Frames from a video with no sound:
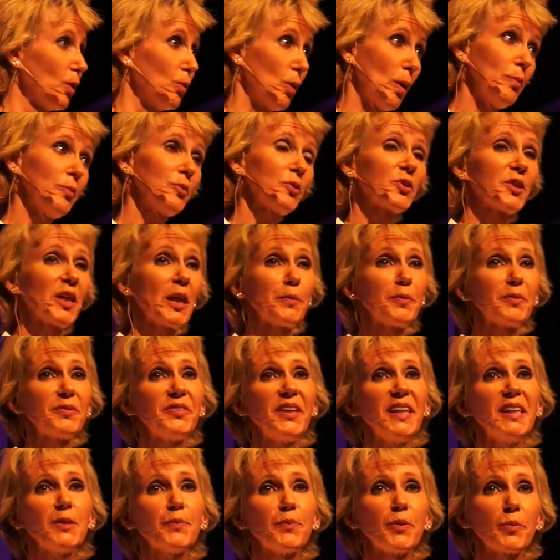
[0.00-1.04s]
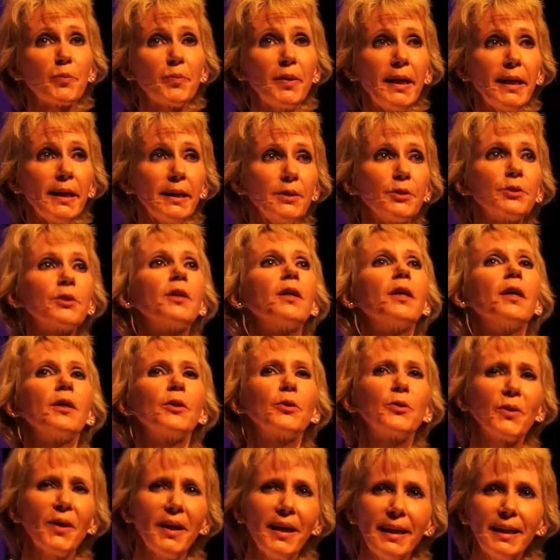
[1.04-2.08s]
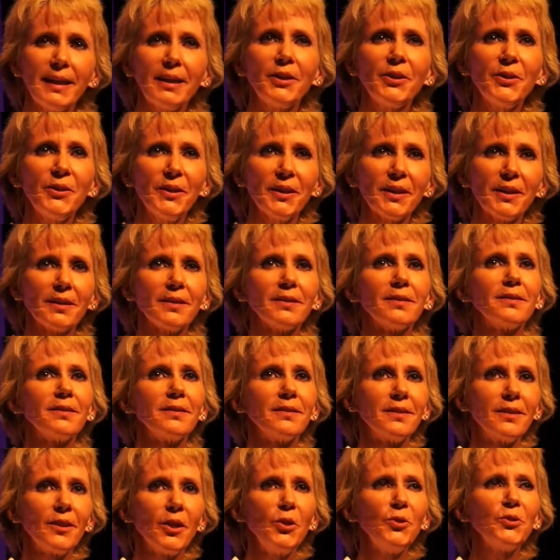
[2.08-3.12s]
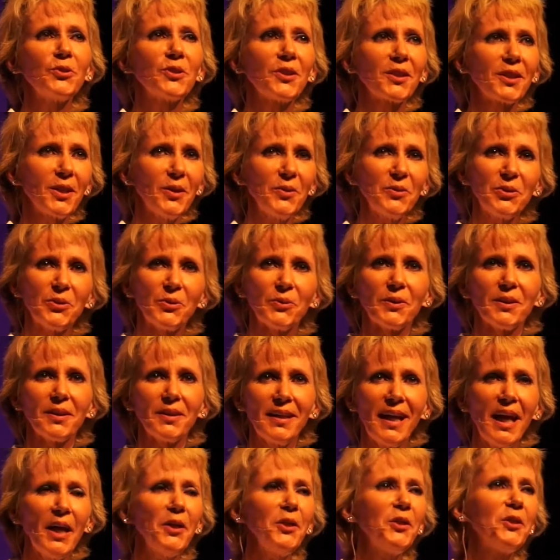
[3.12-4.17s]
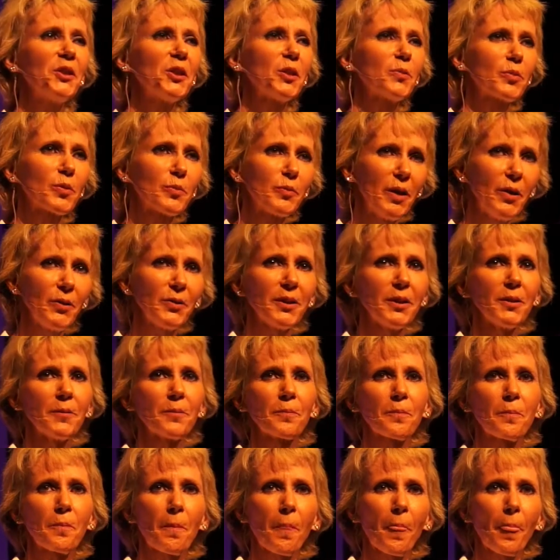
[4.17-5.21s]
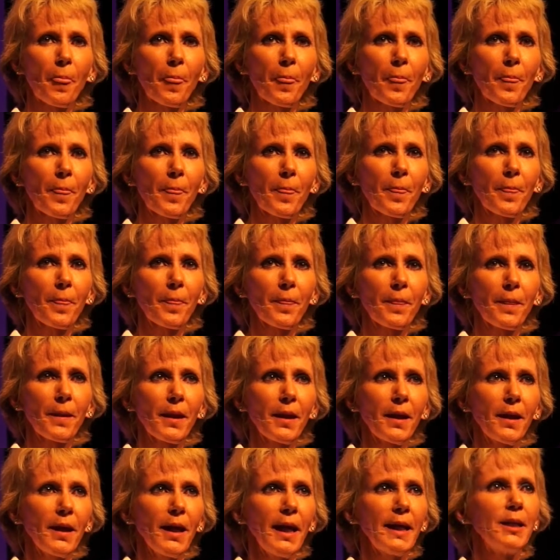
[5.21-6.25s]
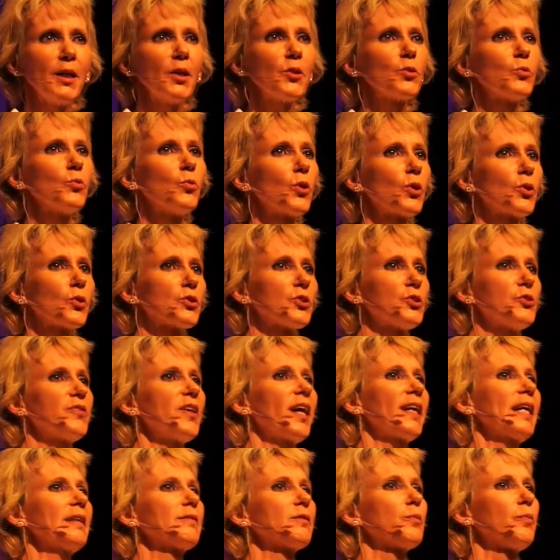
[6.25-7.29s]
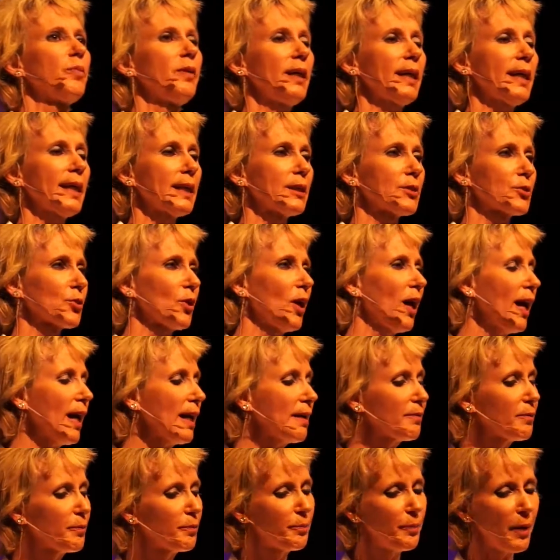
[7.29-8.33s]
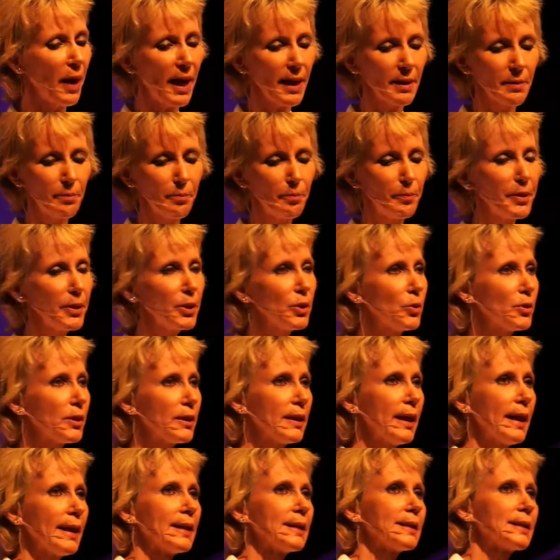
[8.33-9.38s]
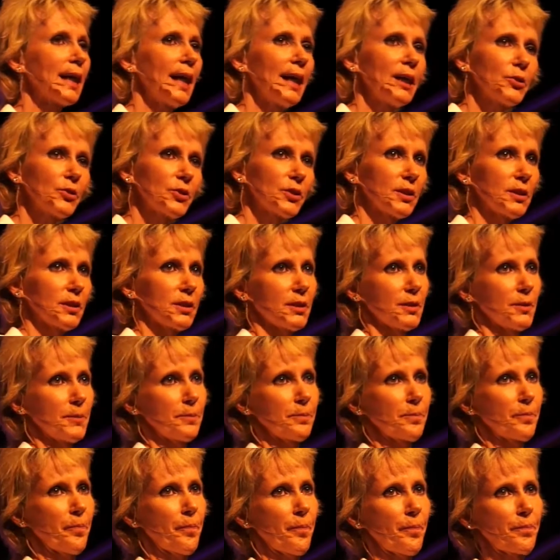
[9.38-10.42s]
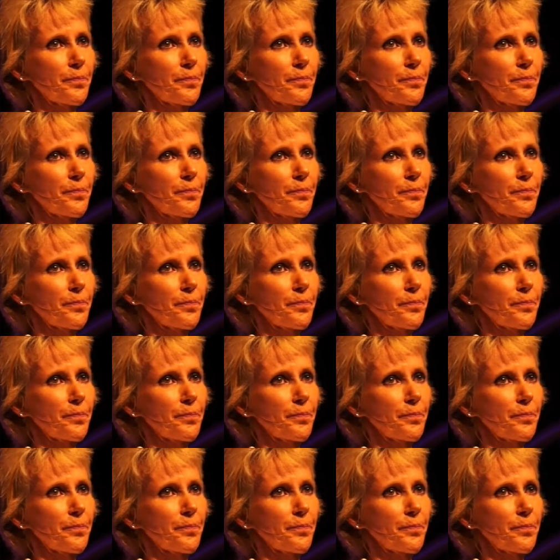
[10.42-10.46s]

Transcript: I'm going to set up a Facebook page. Great, good. Who's going to go to it? How are you going to promote it? In other words, you've got to have a plan. So I am building an entire system.